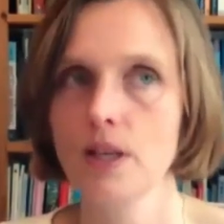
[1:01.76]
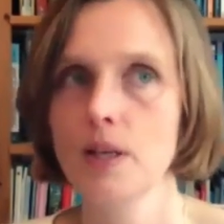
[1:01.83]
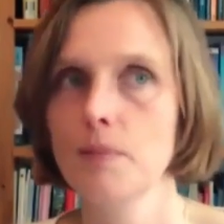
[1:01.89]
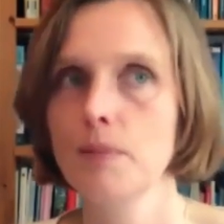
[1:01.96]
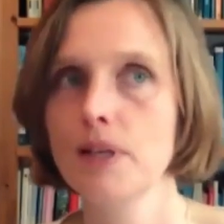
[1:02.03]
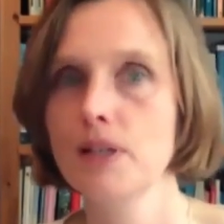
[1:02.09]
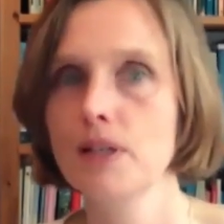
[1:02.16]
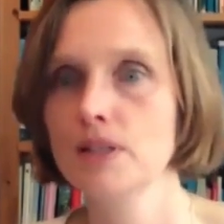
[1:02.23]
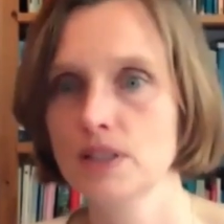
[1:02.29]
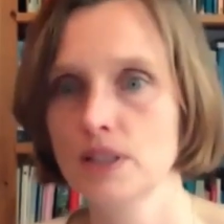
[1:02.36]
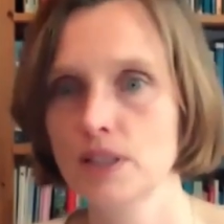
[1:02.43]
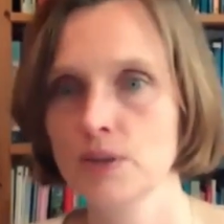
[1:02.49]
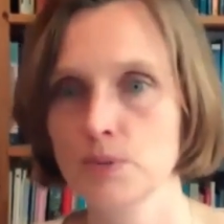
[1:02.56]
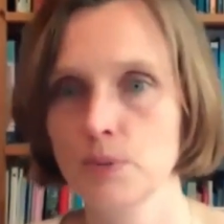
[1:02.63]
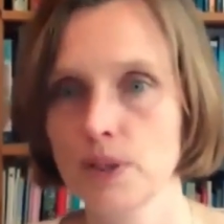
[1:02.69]
because
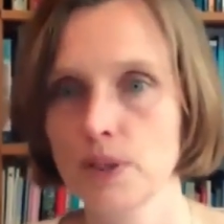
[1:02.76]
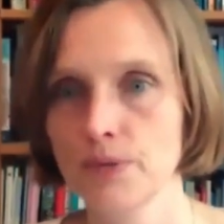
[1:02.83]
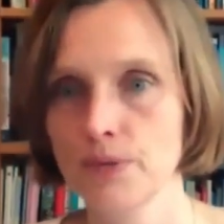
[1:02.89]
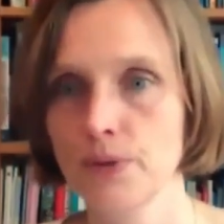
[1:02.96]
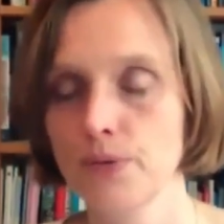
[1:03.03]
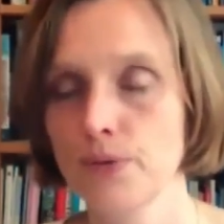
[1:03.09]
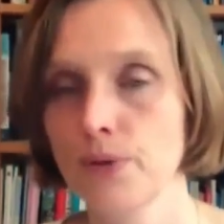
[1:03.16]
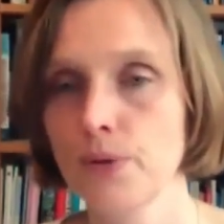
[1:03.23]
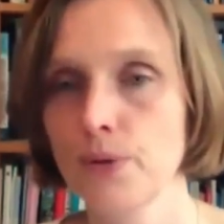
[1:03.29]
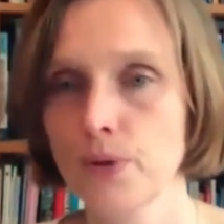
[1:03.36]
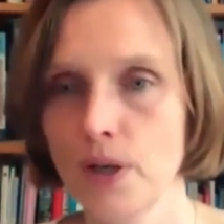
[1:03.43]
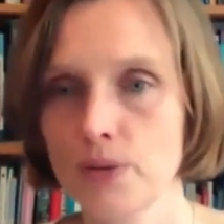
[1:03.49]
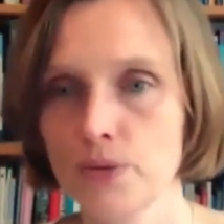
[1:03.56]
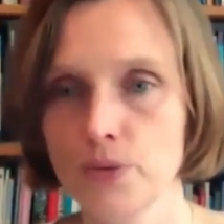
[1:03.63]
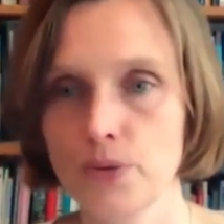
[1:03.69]
it's one of the few
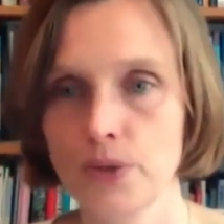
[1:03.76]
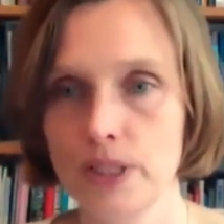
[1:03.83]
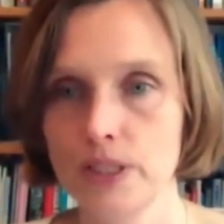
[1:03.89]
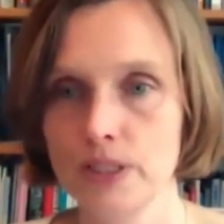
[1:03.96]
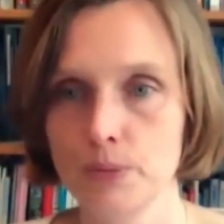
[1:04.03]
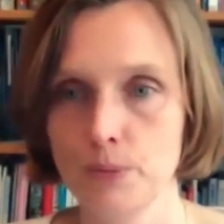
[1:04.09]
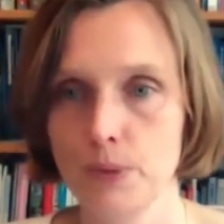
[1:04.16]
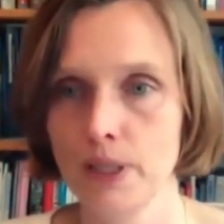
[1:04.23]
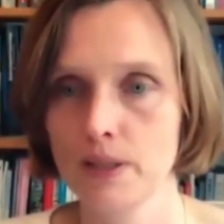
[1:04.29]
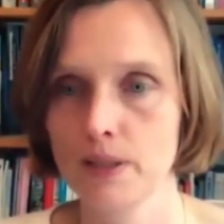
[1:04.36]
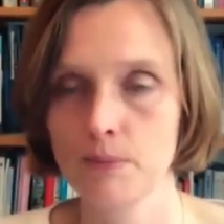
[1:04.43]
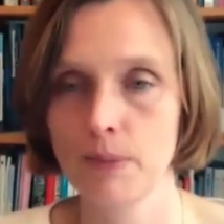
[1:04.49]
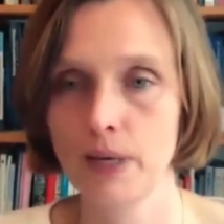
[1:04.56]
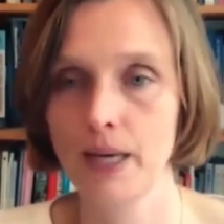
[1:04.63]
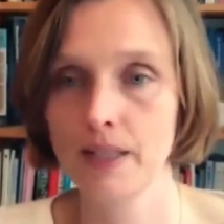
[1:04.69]
countries where the
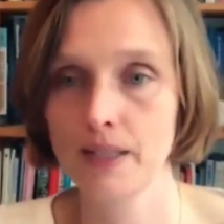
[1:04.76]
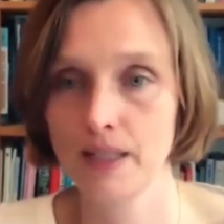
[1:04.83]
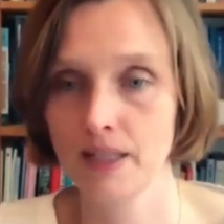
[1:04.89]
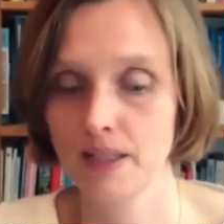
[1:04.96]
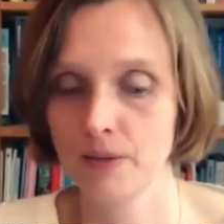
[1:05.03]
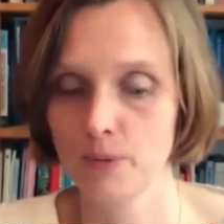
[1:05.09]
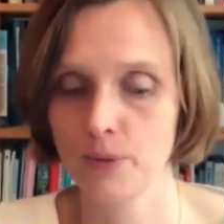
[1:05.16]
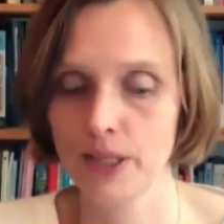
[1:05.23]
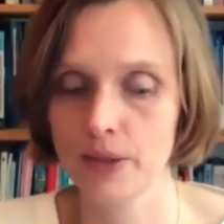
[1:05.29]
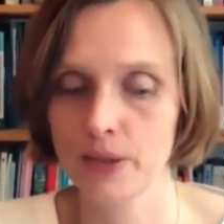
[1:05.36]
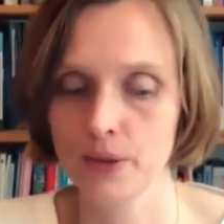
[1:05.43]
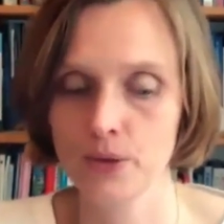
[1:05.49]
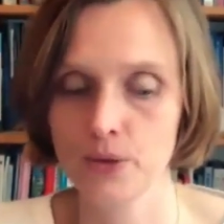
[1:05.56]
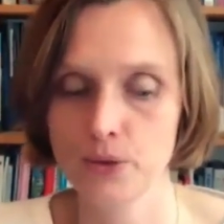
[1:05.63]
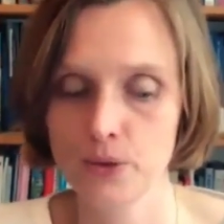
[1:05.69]
mining where you
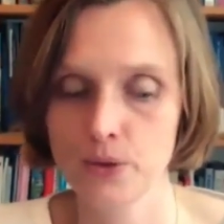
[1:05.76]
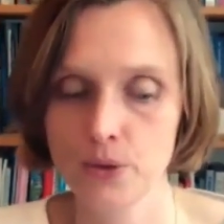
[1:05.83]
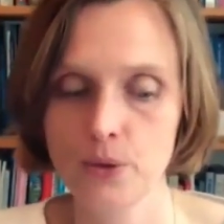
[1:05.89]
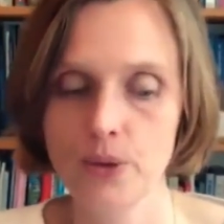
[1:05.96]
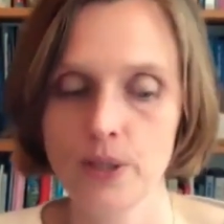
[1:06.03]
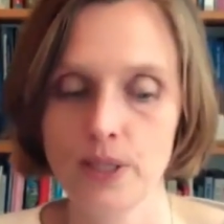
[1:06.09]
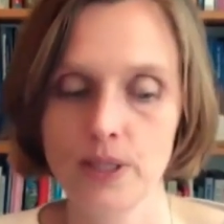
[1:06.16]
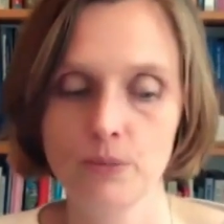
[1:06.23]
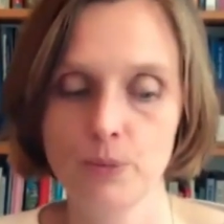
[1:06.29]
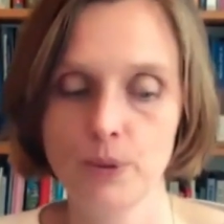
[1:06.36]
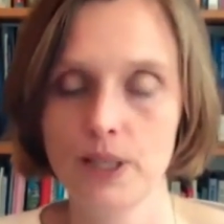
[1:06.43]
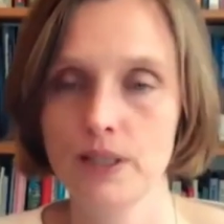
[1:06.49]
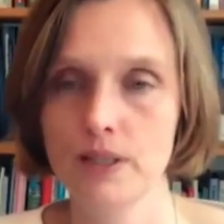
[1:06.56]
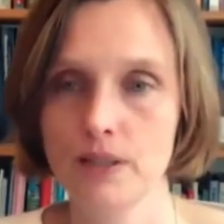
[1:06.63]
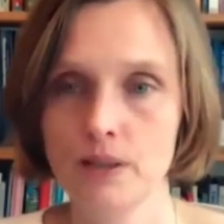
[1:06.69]
could do it
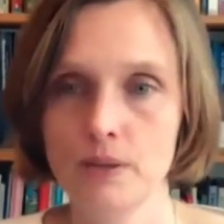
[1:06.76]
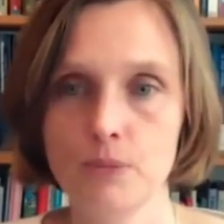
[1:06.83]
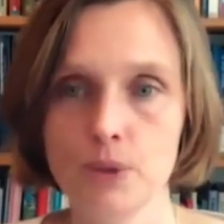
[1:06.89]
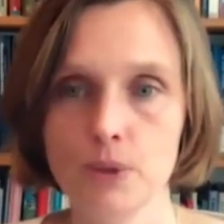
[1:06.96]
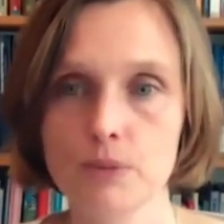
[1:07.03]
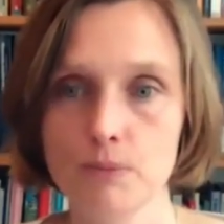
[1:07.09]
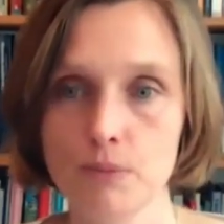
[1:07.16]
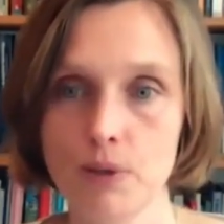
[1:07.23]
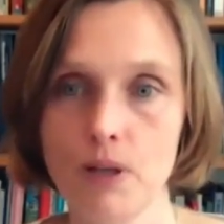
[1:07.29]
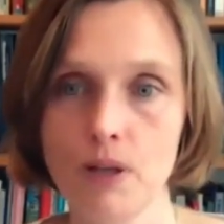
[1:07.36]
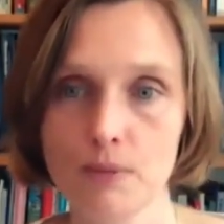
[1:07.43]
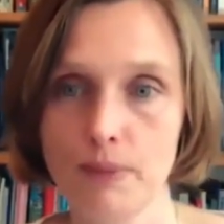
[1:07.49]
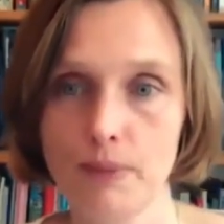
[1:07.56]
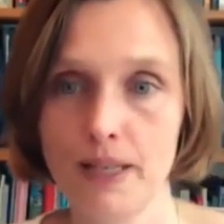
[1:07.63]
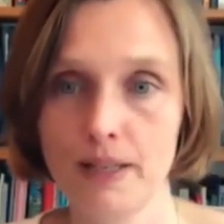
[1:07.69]
where it wasn't
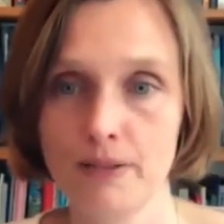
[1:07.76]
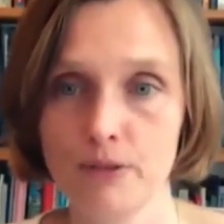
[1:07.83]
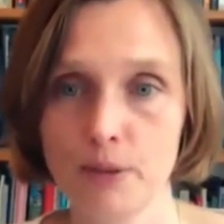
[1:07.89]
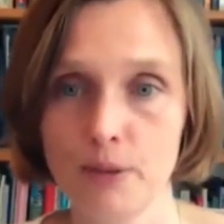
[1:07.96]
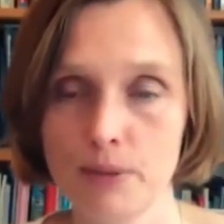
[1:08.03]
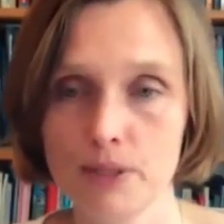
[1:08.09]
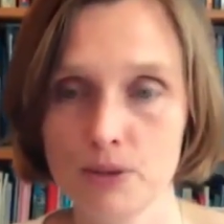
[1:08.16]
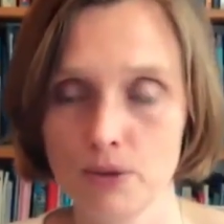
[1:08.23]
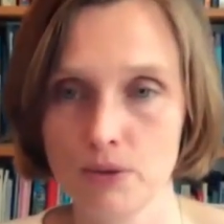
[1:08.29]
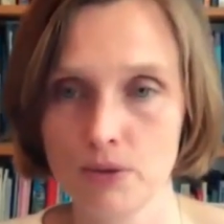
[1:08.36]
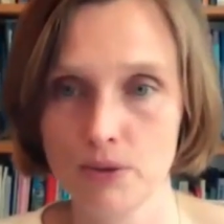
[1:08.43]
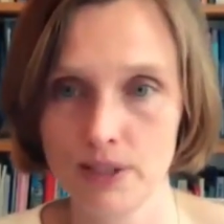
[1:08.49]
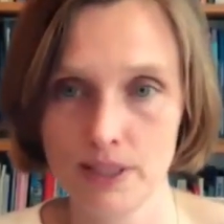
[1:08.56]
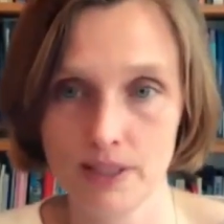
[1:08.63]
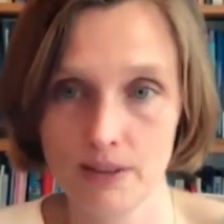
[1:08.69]
blocked by environmental
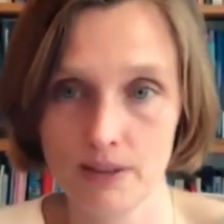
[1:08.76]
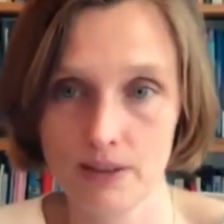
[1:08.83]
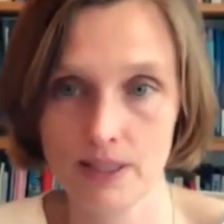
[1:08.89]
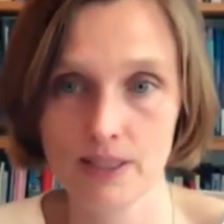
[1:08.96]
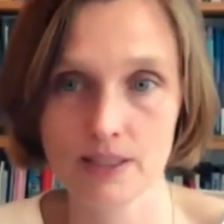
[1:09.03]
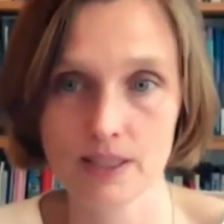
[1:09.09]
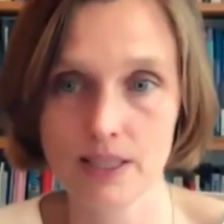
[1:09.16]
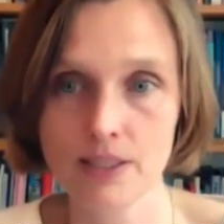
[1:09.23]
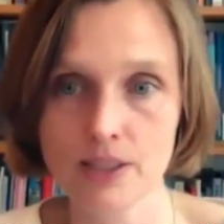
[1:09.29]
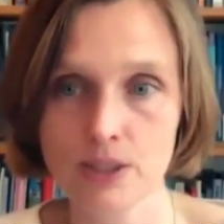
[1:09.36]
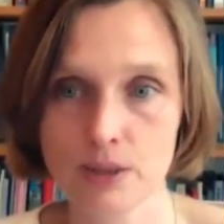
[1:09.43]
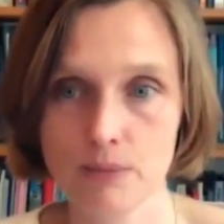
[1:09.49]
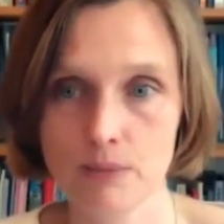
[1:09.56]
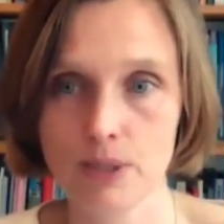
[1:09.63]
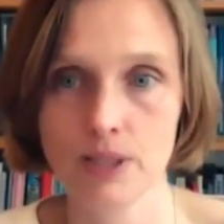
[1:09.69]

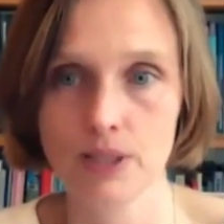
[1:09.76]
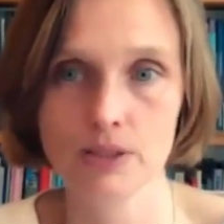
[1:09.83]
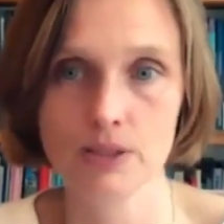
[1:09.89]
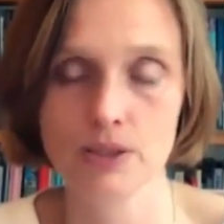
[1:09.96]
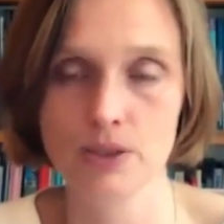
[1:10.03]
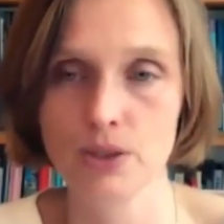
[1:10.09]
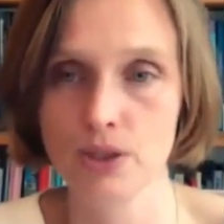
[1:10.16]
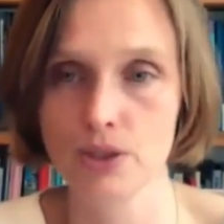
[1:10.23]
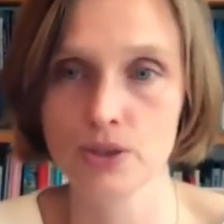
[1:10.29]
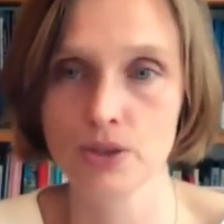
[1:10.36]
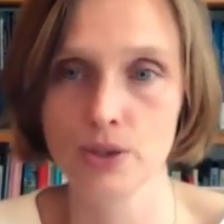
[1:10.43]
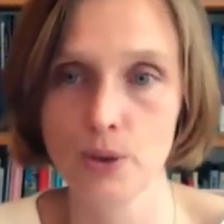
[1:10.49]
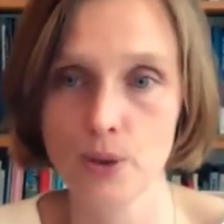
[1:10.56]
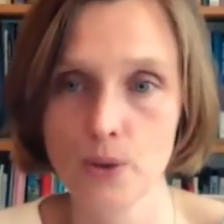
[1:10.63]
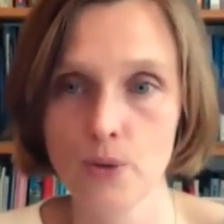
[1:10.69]
legislation because it's just
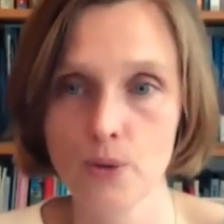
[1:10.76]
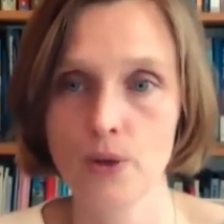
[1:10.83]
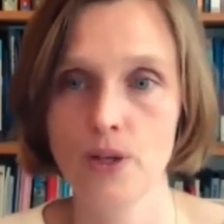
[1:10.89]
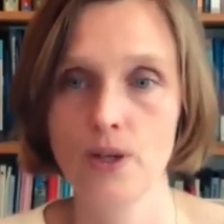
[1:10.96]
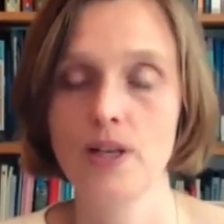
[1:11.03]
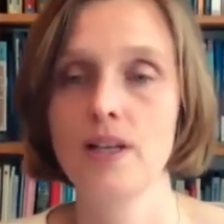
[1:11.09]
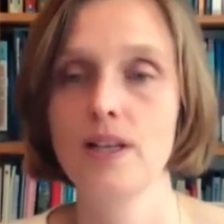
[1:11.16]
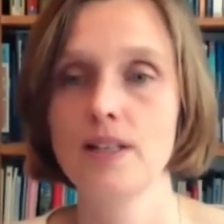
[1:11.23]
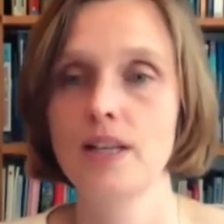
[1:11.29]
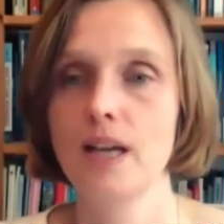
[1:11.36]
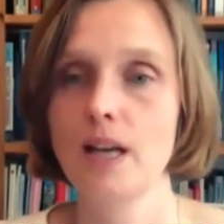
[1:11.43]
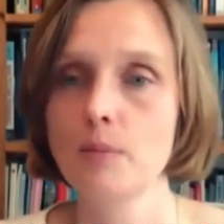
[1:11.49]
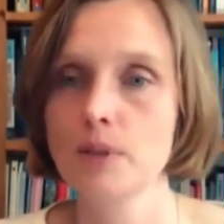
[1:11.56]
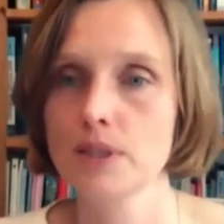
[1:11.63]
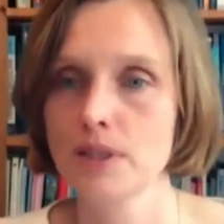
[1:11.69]
so
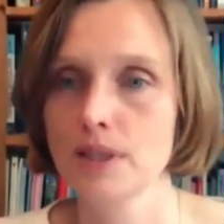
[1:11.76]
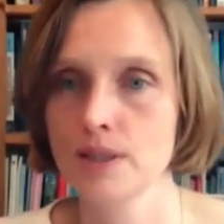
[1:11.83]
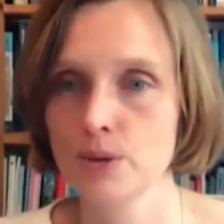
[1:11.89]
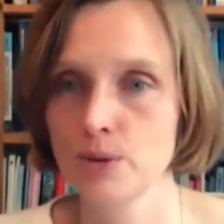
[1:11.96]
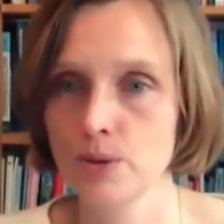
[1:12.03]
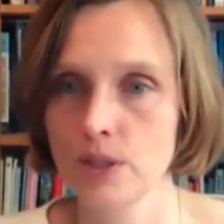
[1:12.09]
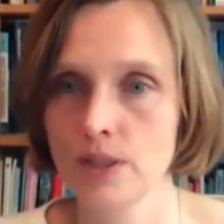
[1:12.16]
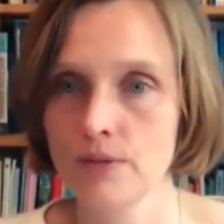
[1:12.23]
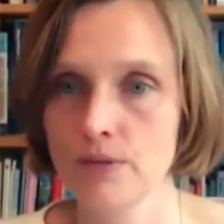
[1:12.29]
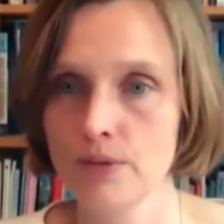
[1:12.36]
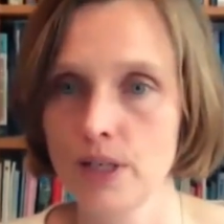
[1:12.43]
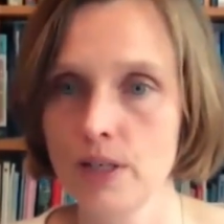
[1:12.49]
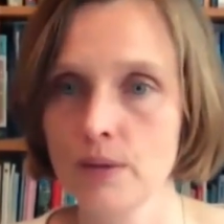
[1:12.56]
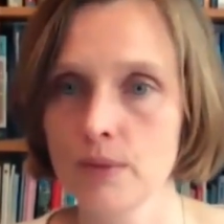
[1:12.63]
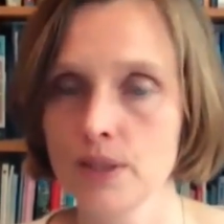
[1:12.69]
damaging to the
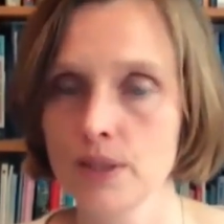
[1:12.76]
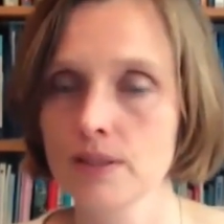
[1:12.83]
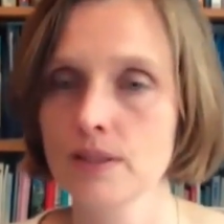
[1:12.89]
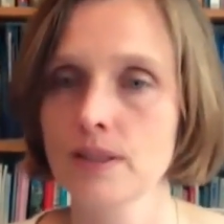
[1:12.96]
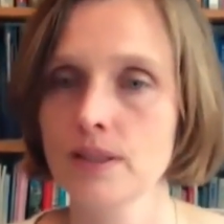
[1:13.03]
environment.